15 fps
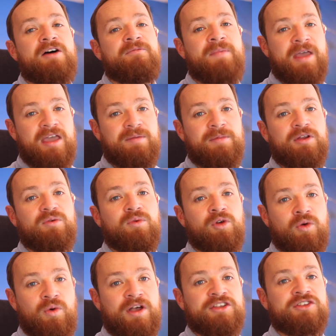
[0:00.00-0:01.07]
of payment
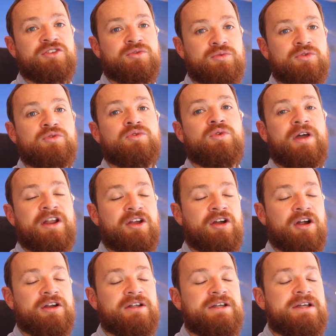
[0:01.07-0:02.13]
request through credit
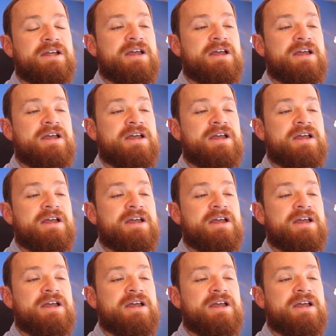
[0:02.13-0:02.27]
card.